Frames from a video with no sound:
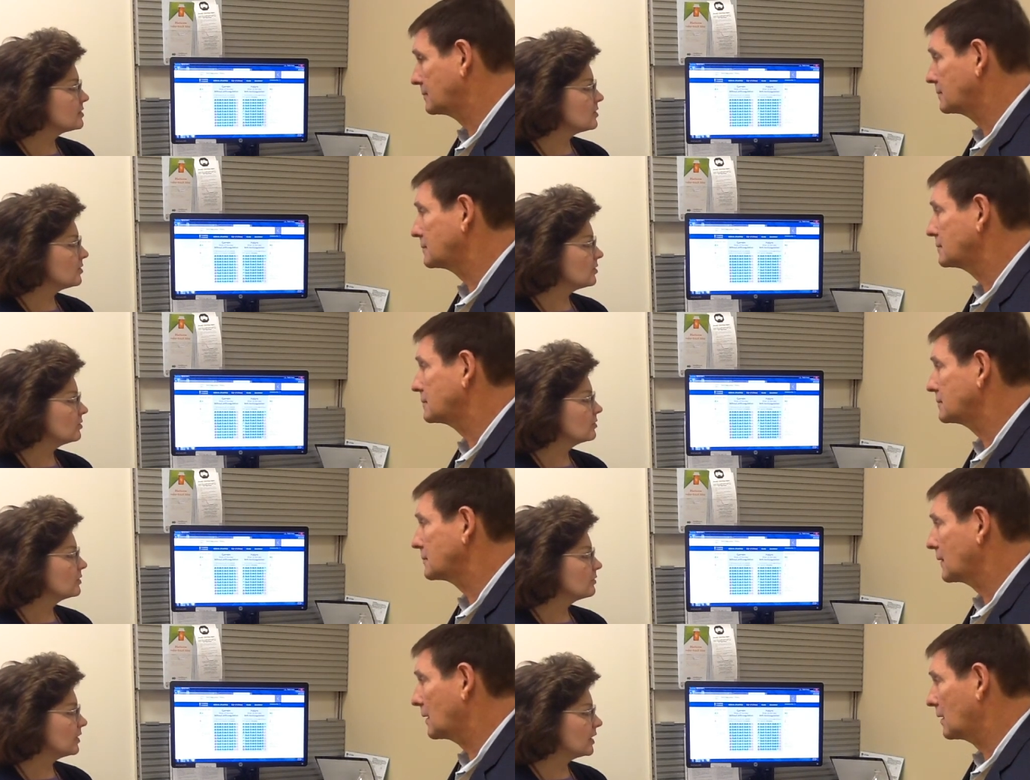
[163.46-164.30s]
Speaker 1: So
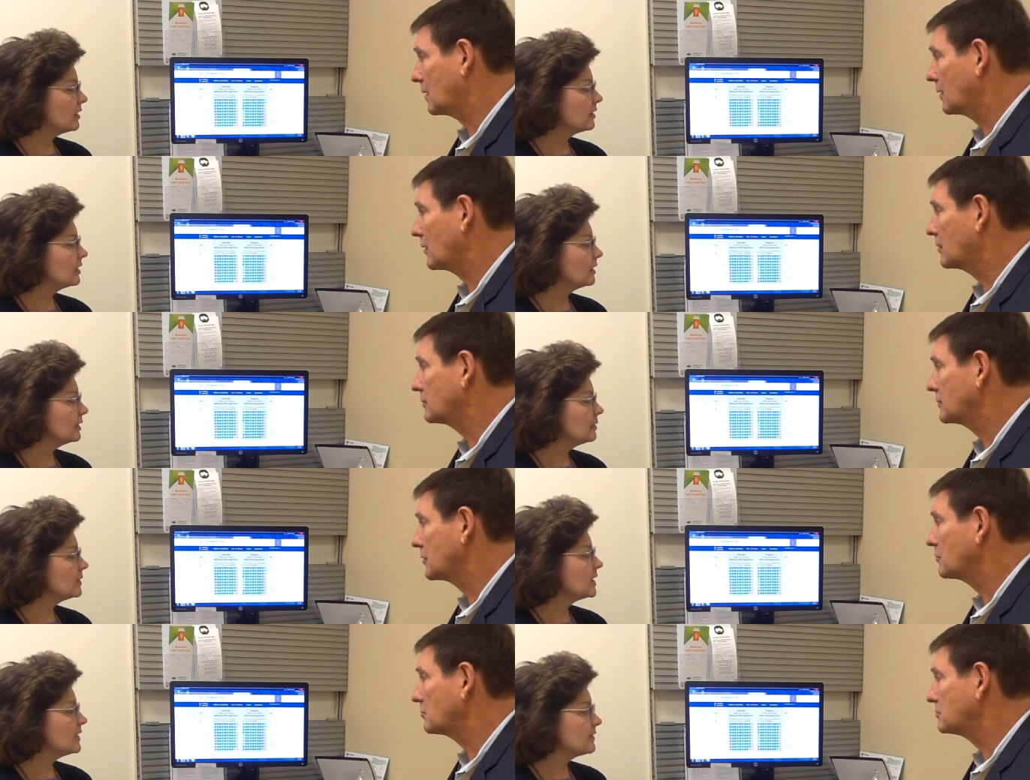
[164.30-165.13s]
if I can
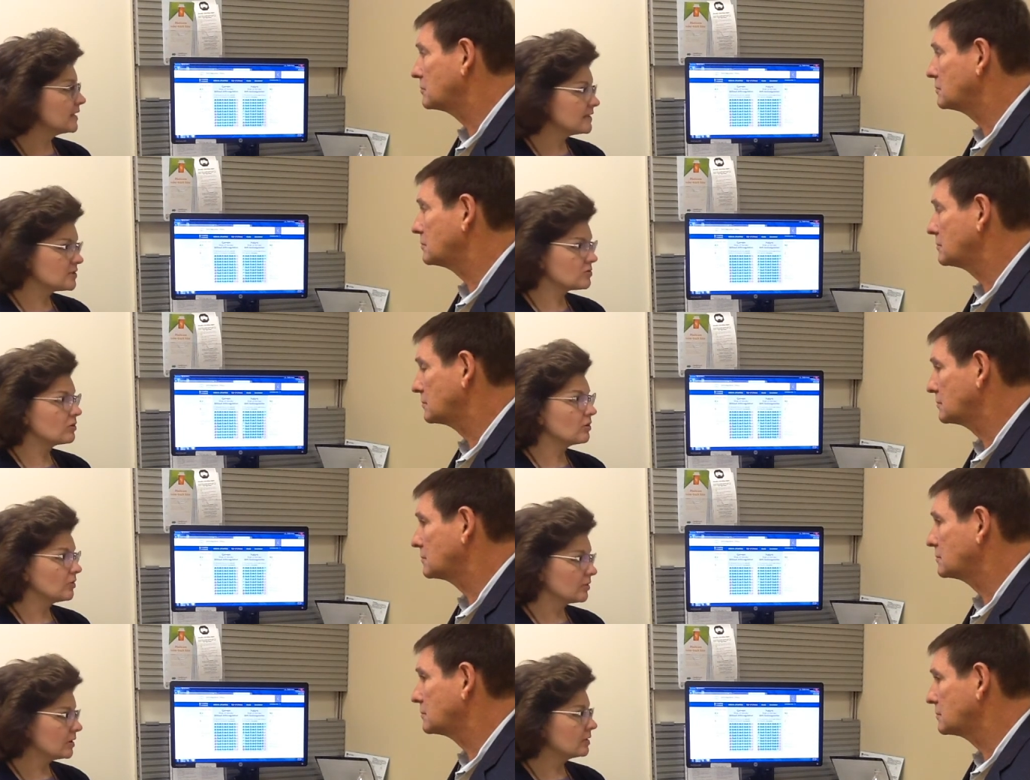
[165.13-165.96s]
eliminate that
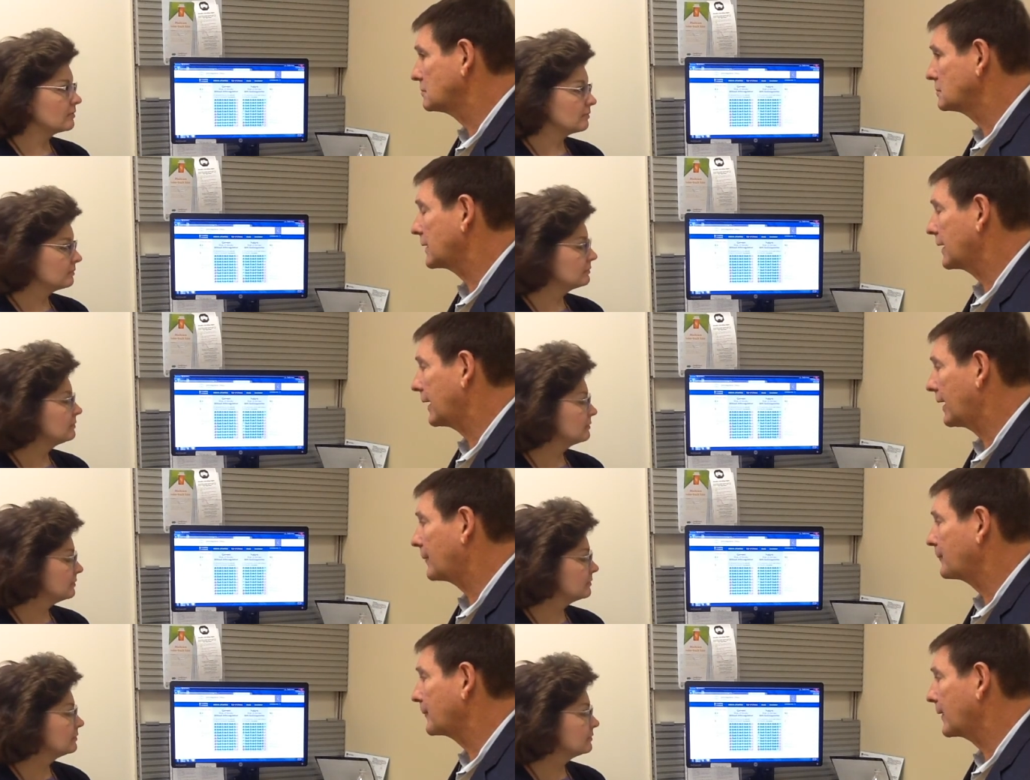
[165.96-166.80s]
stroke.
Speaker 2: Yeah,
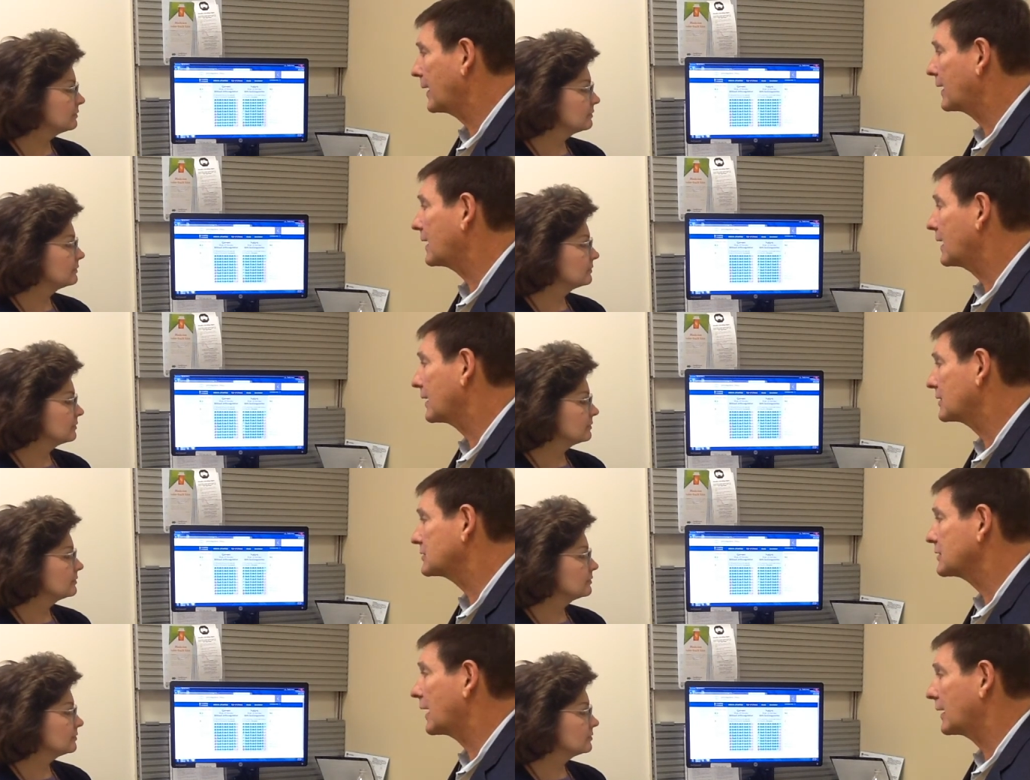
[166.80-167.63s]
and again,
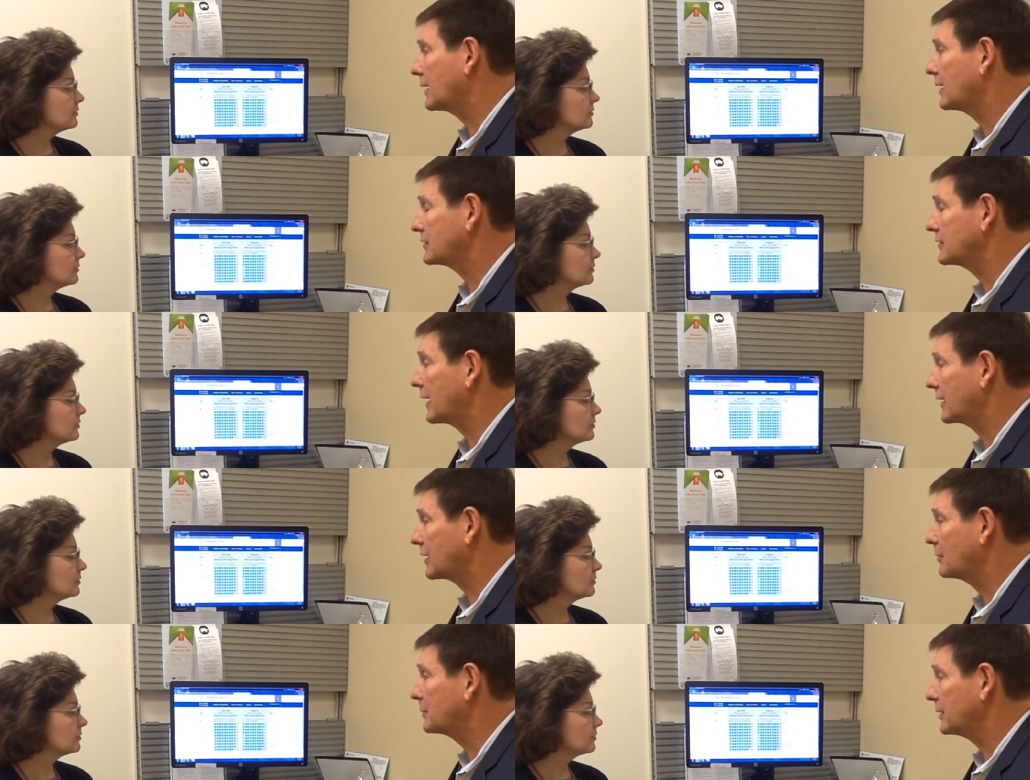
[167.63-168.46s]
it's not it's not
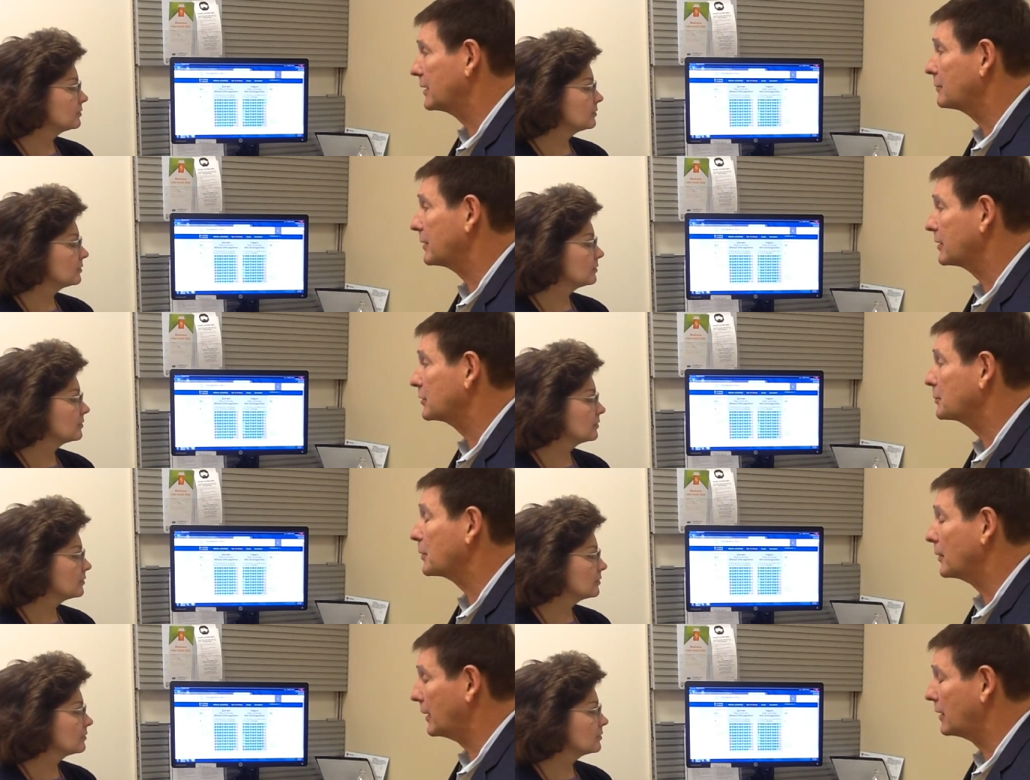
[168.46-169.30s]
complete, but it's
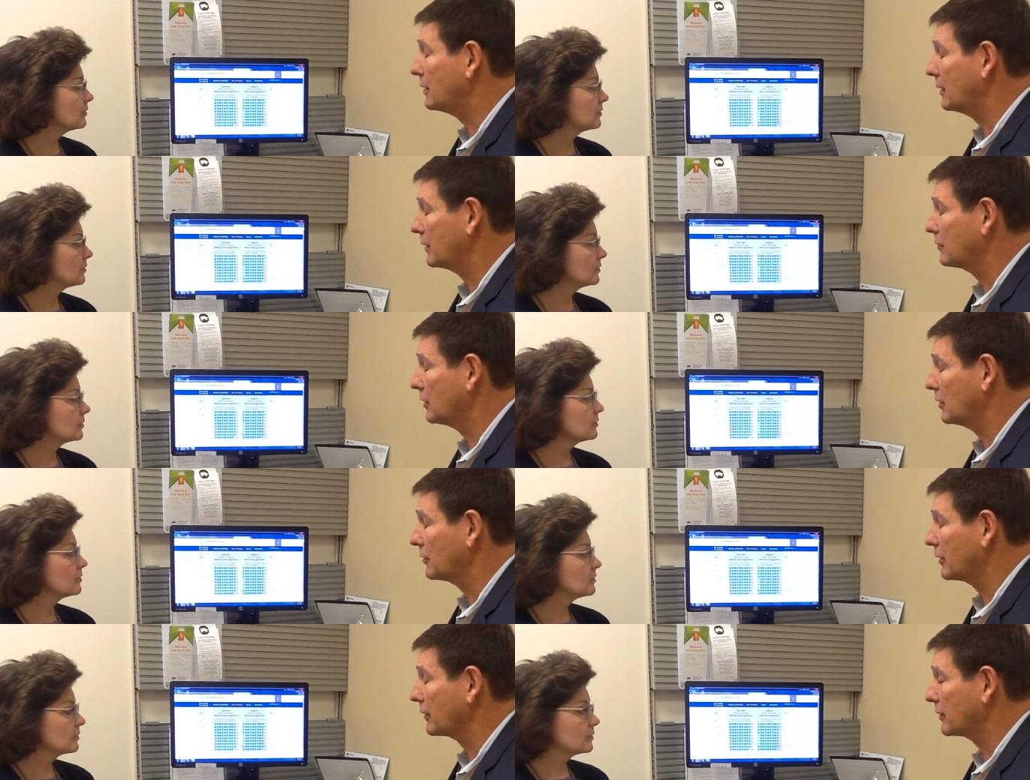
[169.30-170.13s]
pretty good at
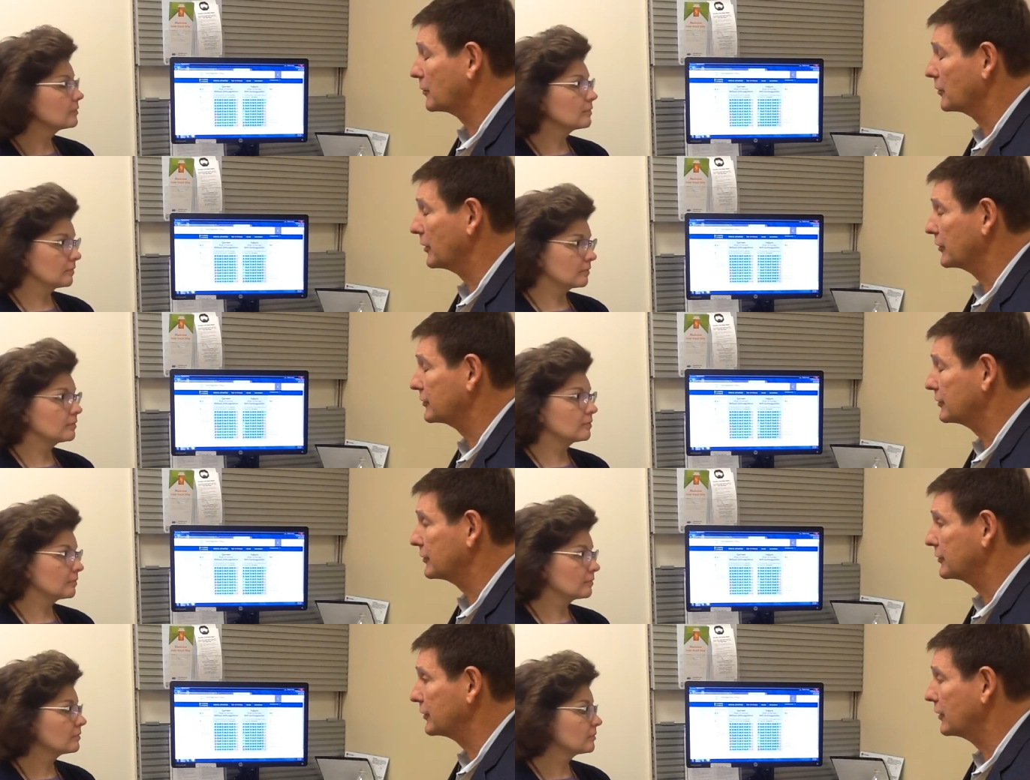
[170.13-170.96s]
lowering the risk.
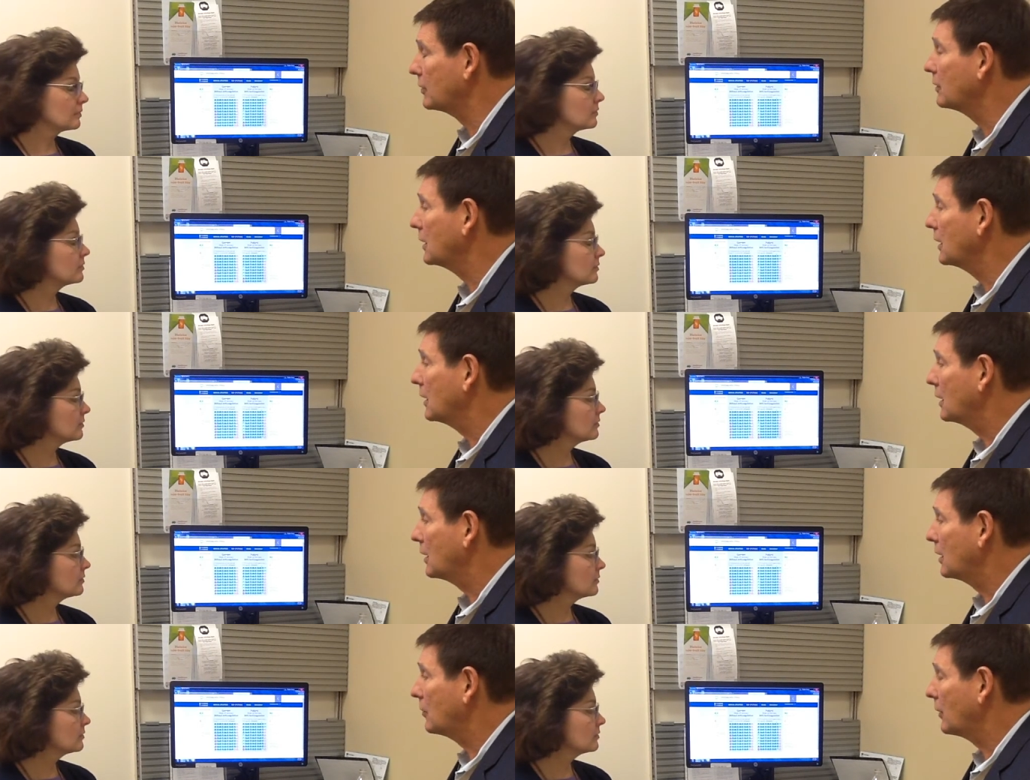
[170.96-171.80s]
And so
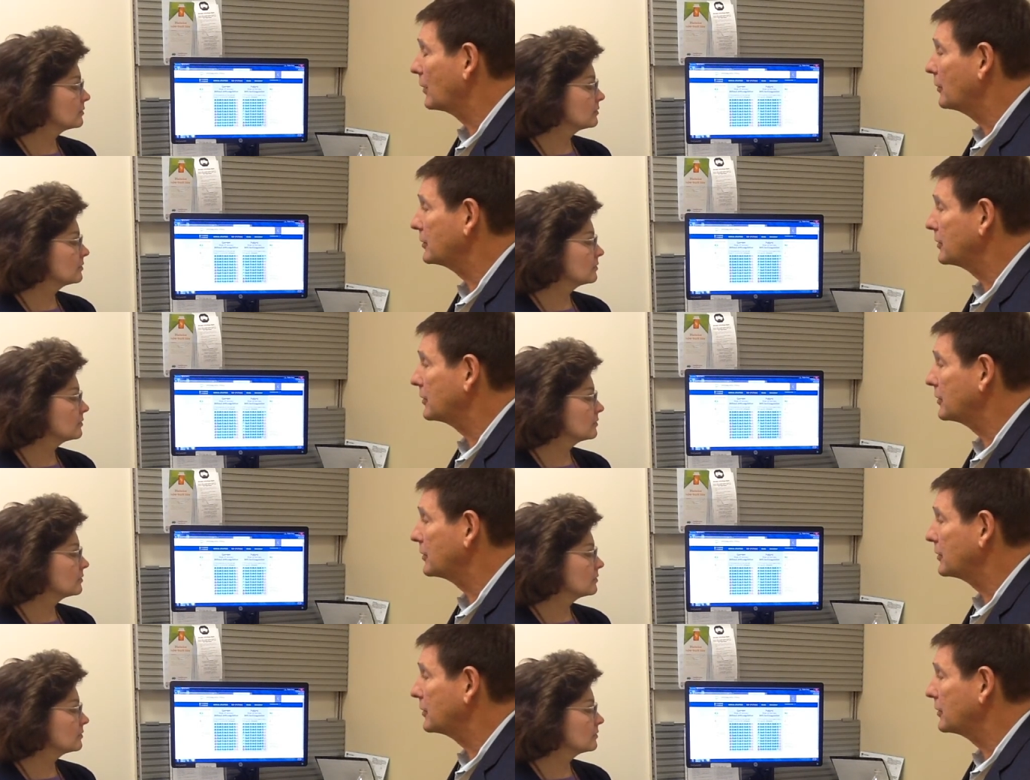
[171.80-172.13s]
why don't we